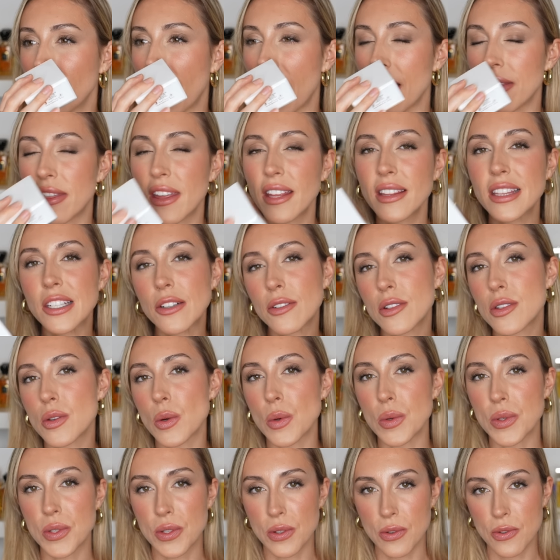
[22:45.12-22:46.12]
I think there is
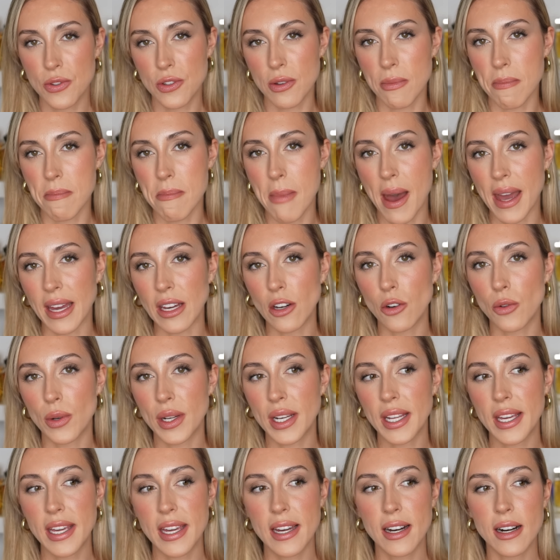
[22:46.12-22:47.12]
also some mango in
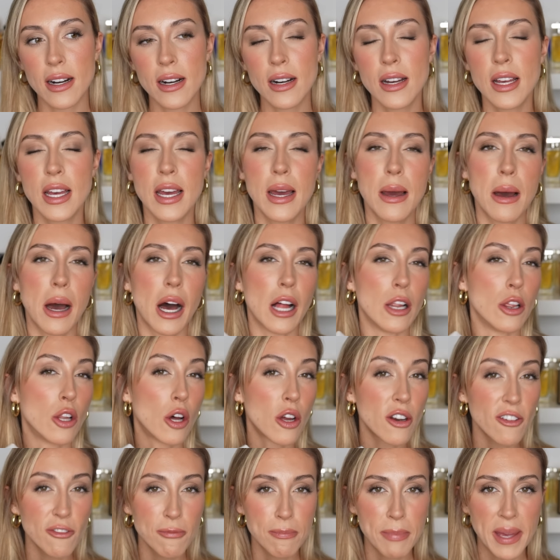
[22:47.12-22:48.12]
here, a
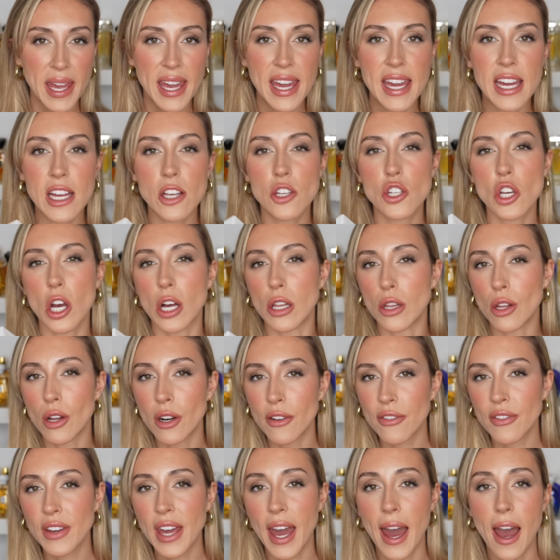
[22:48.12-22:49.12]
lot of peach, a lot
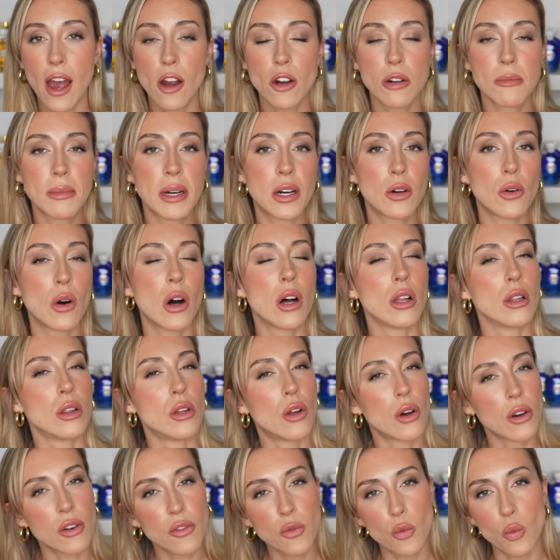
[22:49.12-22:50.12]
of caramel, a
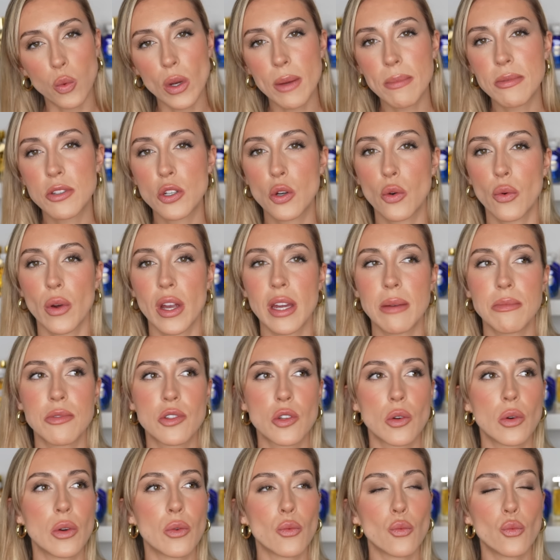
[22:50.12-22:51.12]
lot of whipped cream.
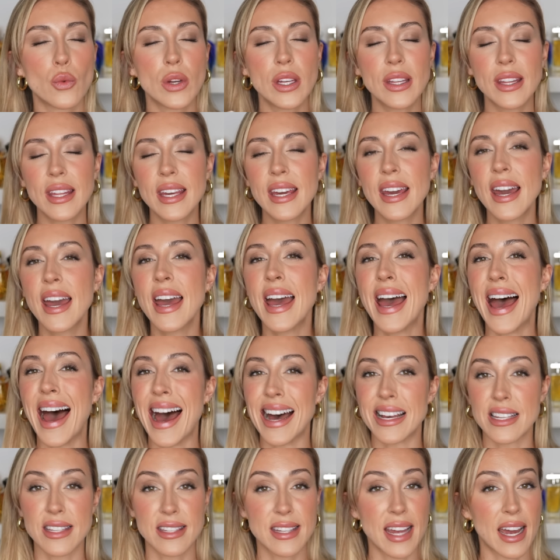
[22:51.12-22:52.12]
So it really
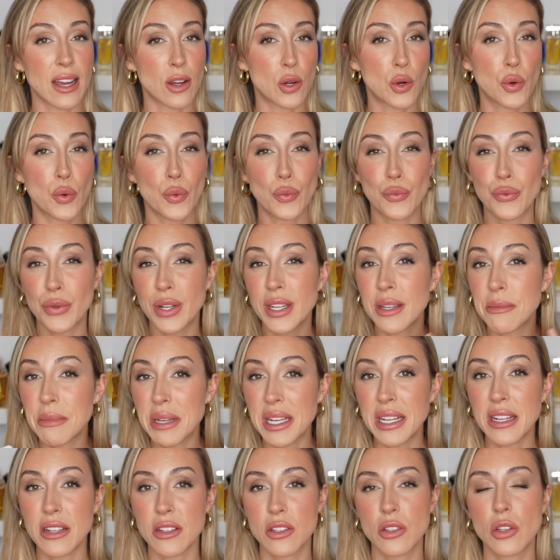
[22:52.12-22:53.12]
has that
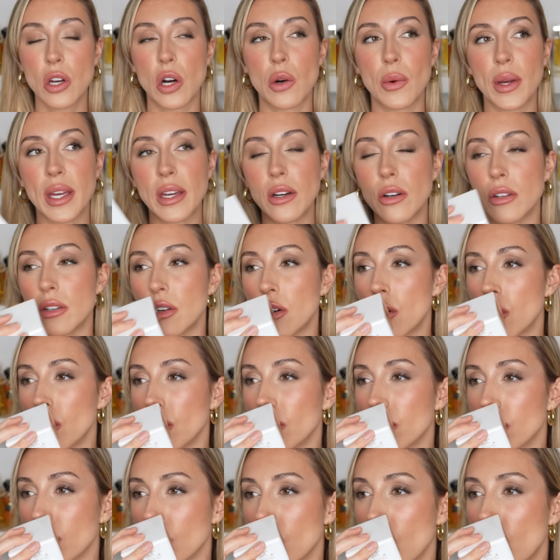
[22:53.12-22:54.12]
creaminess going on
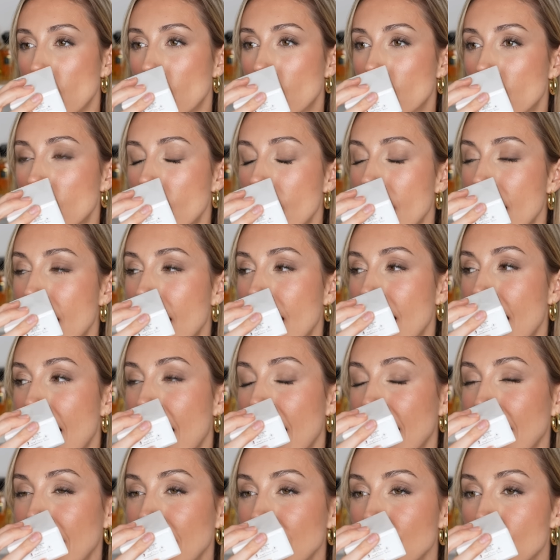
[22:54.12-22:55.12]
overall.
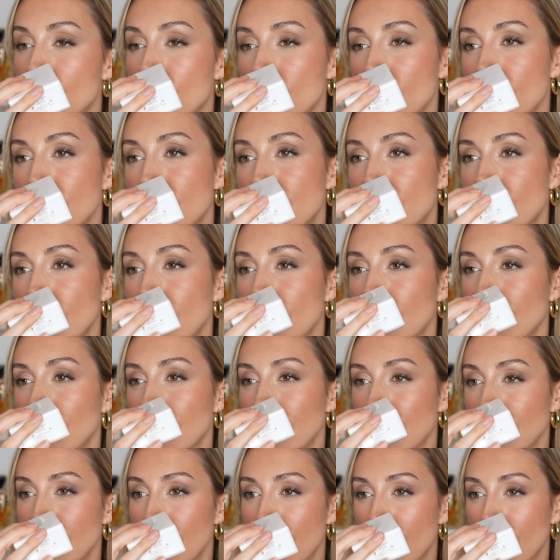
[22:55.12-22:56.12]
And I just
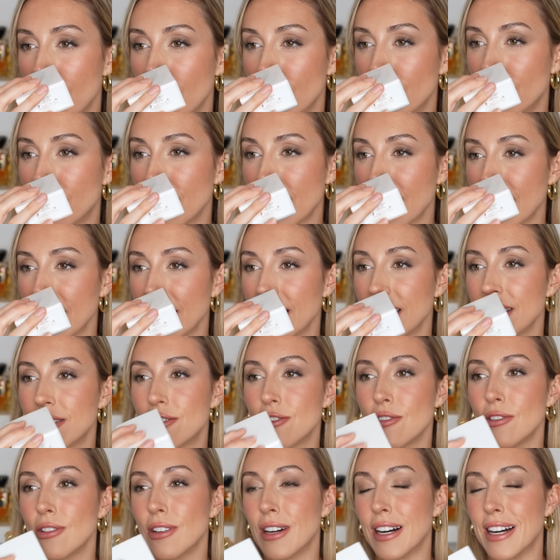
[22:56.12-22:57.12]
love it,
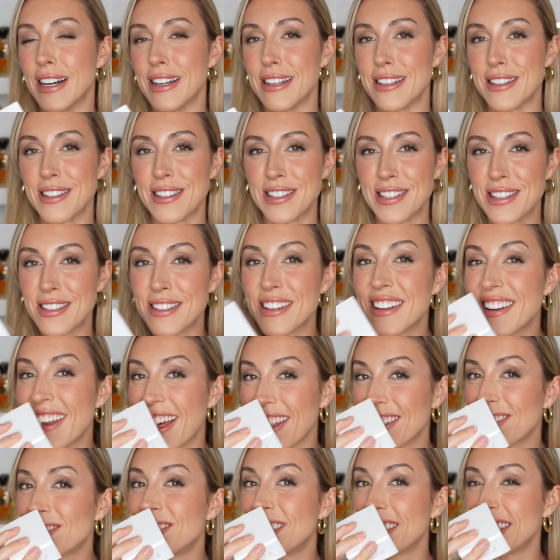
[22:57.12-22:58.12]
you guys. This is
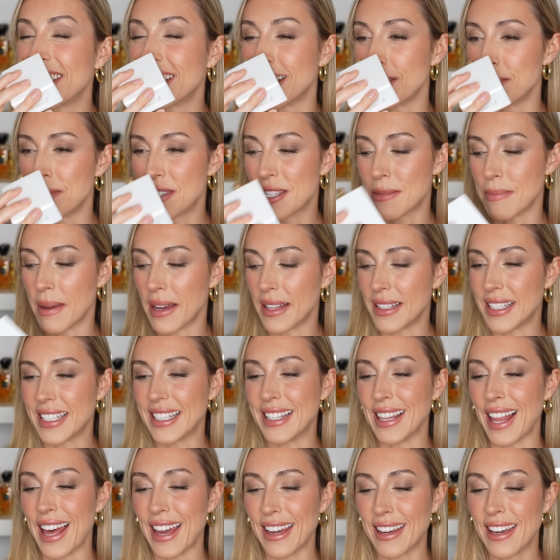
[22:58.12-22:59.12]
another one that I'm smelling
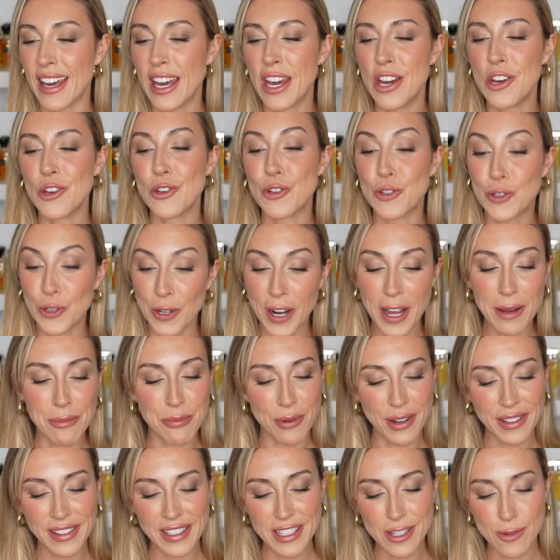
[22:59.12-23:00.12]
like, should I
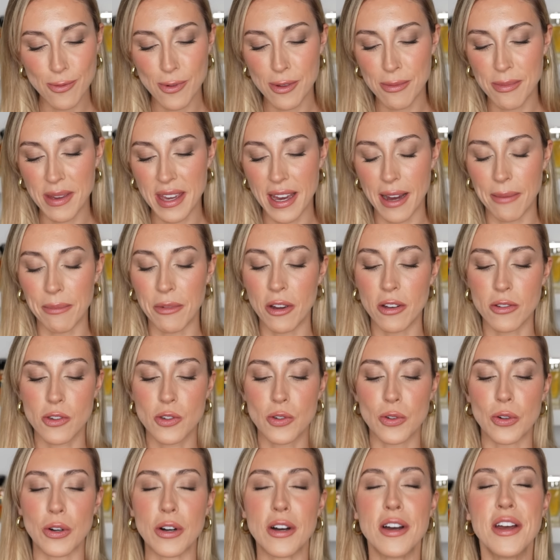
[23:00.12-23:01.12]
bring this with me? I'm not
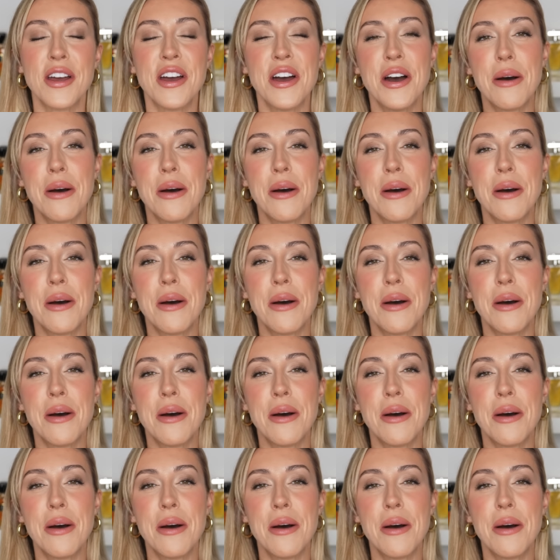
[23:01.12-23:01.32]
sure.